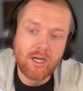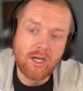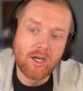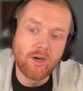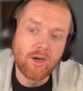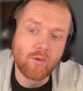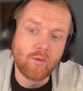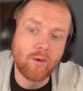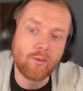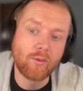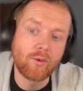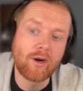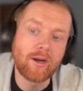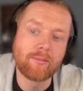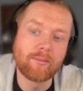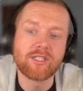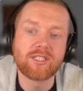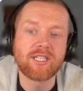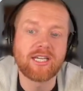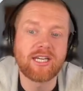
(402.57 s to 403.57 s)
what we're
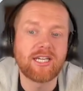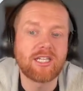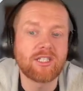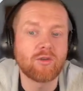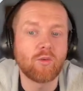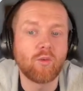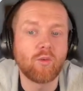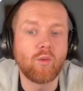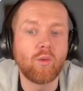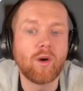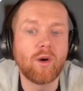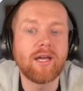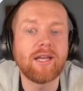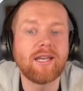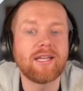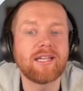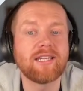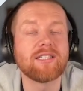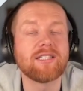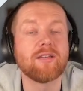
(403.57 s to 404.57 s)
able to say is, what
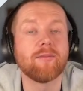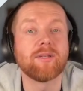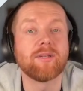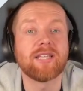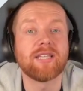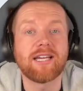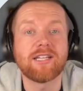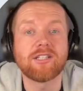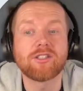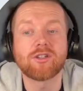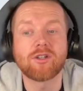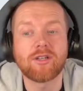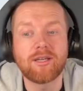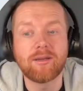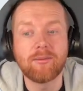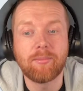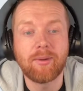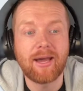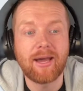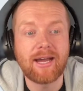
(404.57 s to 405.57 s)
is the potential
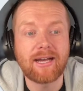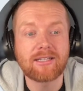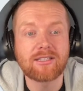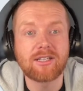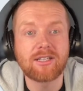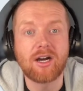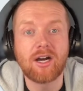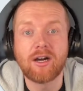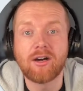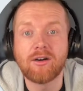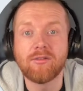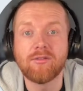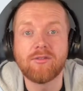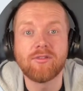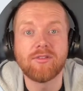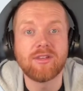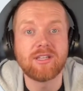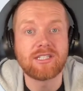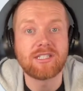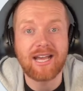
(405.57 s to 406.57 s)
impact of
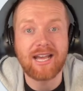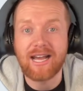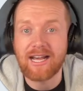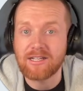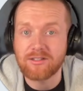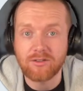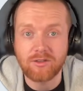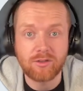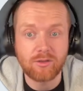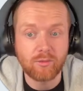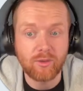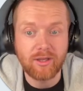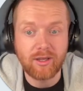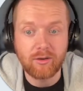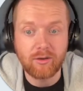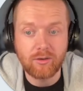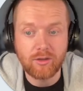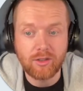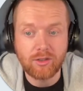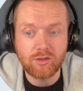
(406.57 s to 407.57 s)
this hazard
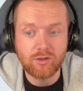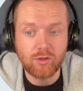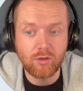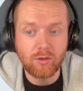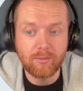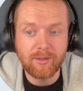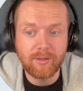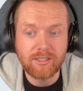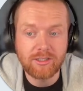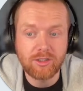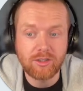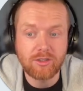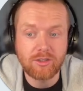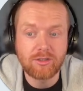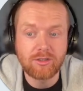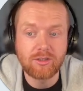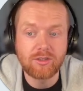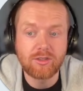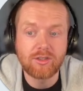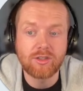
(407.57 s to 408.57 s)
without control
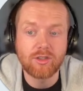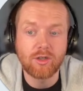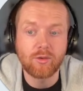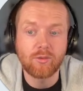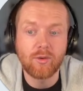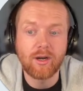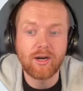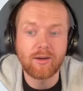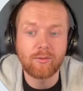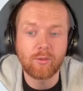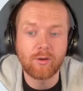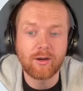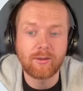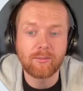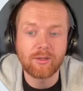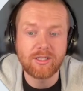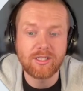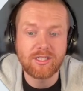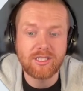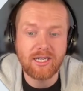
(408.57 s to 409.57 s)
measures? So what we're able
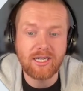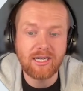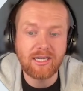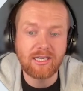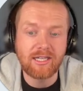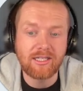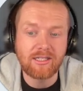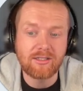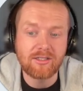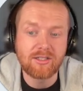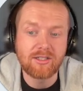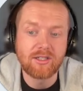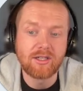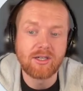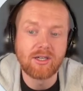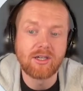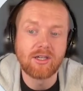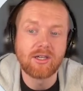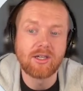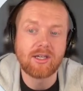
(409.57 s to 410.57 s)
to say is,
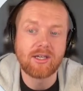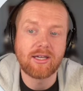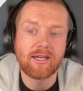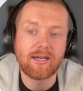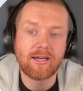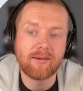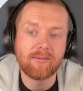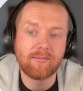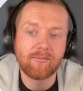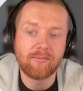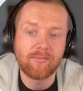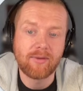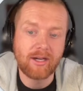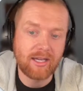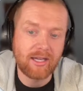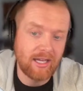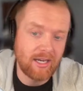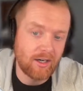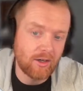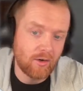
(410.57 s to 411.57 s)

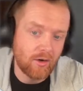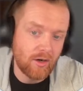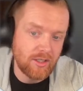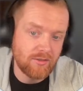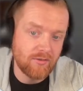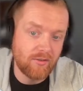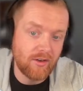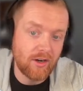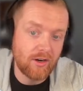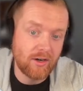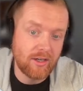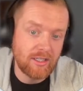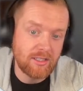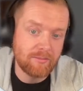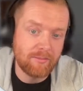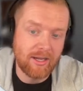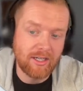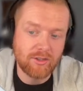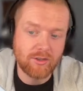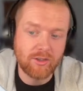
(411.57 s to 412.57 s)
again, across various
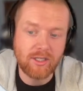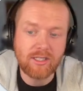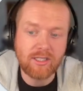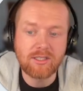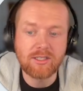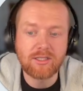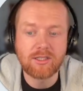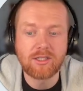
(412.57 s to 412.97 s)
metrics,